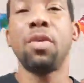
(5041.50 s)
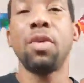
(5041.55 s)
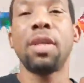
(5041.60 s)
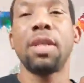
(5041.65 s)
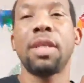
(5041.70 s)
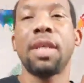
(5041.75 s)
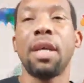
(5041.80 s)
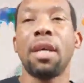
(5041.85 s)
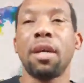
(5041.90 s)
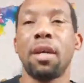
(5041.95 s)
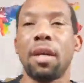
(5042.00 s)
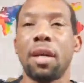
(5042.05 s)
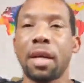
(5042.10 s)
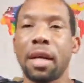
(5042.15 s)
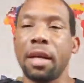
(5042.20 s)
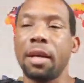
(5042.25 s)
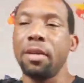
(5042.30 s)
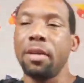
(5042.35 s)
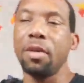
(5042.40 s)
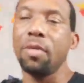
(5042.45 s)
take a look at,
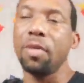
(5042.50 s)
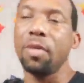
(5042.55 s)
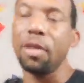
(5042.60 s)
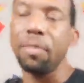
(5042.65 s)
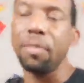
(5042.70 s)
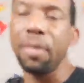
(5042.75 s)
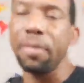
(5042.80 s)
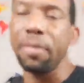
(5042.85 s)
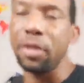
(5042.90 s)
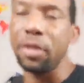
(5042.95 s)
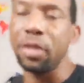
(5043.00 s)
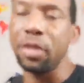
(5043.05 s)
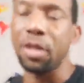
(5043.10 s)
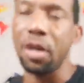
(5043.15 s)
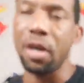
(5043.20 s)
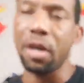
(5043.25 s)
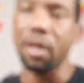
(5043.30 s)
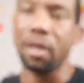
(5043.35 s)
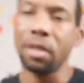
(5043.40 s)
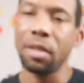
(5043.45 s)
other people's chart
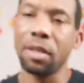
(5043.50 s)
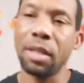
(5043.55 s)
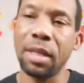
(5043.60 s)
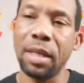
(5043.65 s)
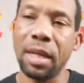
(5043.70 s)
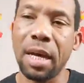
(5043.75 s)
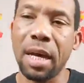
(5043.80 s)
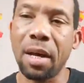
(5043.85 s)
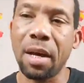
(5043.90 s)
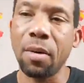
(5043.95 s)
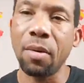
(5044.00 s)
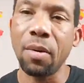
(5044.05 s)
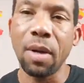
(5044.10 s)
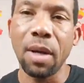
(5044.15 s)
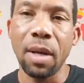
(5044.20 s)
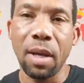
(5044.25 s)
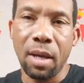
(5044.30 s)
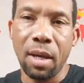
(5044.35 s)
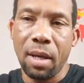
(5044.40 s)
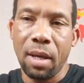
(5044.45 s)
and see how,
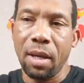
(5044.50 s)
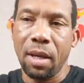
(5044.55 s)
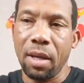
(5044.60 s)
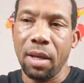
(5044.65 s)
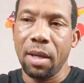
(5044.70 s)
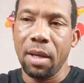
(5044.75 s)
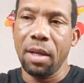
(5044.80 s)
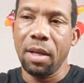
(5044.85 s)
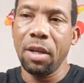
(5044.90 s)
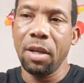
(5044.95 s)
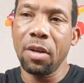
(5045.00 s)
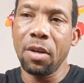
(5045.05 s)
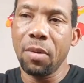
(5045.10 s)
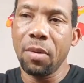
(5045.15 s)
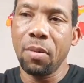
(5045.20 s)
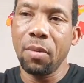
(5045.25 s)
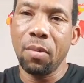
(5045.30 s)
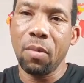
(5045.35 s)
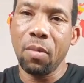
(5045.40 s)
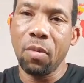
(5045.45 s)

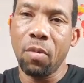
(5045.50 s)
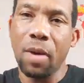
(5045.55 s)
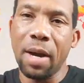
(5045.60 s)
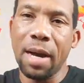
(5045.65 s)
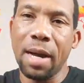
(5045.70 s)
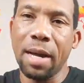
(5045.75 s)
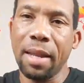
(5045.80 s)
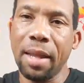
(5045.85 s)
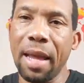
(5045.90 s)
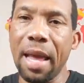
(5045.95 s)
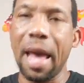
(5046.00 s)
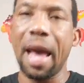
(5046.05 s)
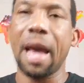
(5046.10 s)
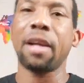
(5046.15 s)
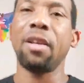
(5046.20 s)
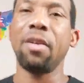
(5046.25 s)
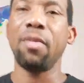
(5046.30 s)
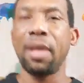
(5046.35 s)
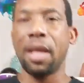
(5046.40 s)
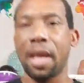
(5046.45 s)
why they act the way they
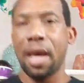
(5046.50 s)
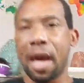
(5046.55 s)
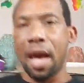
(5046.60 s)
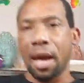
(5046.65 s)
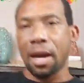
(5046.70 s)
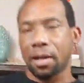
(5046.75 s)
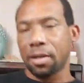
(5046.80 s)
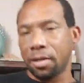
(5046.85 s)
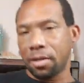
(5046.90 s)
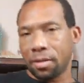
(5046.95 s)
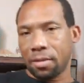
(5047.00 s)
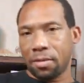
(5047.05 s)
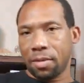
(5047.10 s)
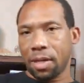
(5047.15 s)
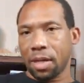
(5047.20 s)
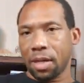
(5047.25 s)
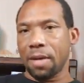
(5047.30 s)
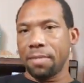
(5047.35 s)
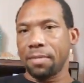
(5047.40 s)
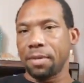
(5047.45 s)
act when it
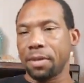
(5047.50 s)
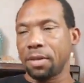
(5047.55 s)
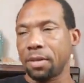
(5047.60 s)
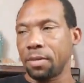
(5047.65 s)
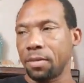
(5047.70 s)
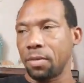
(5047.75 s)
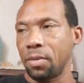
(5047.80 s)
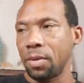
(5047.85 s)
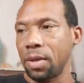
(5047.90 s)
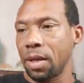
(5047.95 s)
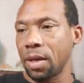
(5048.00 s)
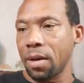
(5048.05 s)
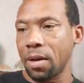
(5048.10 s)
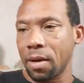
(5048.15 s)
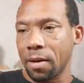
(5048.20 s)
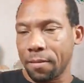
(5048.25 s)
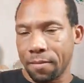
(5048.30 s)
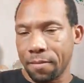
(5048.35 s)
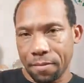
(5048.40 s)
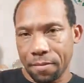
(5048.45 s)
comes to who they are.
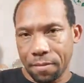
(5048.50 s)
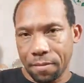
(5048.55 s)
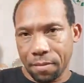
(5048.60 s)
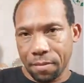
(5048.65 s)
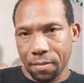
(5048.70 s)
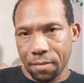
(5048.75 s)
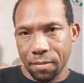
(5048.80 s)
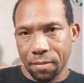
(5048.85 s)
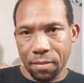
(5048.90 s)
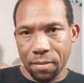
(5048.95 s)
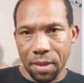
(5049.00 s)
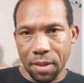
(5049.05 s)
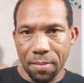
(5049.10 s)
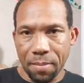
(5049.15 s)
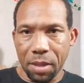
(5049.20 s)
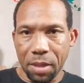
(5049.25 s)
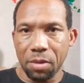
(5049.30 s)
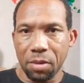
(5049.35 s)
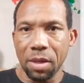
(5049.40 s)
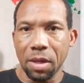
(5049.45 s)
It makes you to
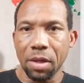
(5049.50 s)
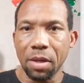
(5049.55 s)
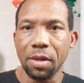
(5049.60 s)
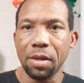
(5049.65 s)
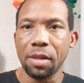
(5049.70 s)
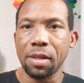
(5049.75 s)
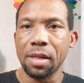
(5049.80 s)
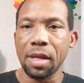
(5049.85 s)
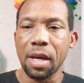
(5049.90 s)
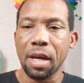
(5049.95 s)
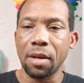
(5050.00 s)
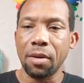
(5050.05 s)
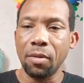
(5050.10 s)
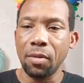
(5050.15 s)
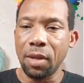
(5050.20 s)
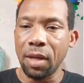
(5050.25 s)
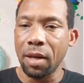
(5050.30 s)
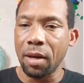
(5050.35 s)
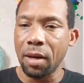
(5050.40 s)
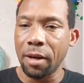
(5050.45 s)
understand who they
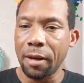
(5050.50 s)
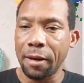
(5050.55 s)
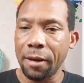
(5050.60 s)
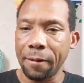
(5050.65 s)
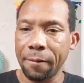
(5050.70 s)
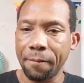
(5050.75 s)
are and,